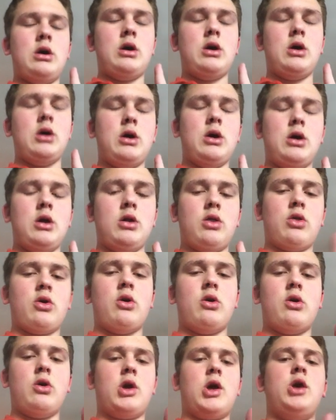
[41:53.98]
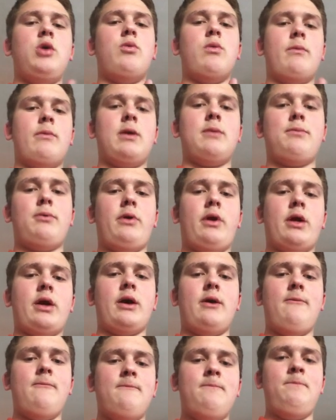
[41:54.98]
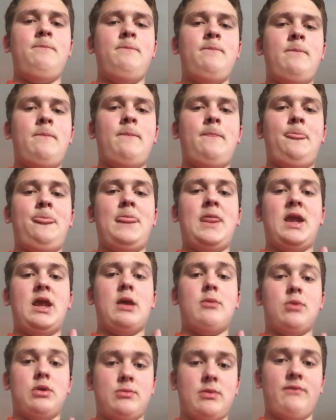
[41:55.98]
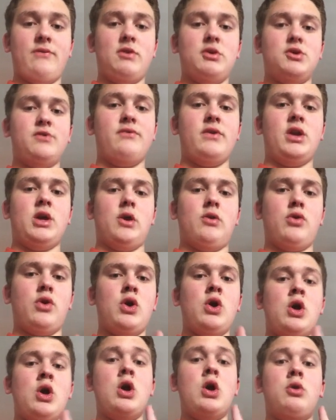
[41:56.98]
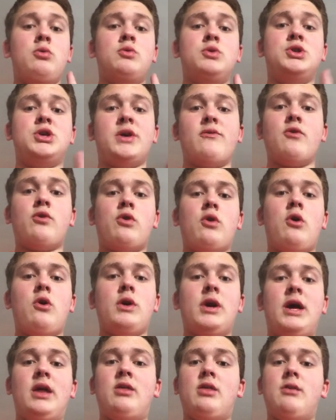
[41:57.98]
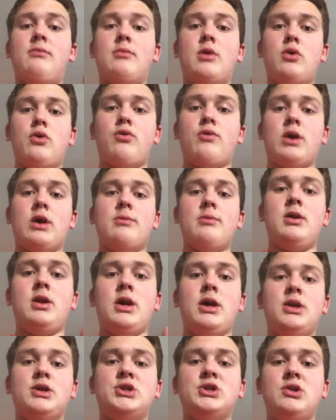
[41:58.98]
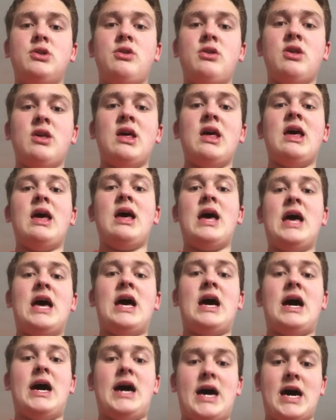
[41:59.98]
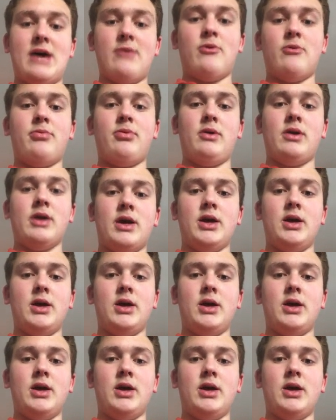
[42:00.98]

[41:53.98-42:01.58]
song you want me to play in one of my future videos. Whichever song has the most recommendations, I will play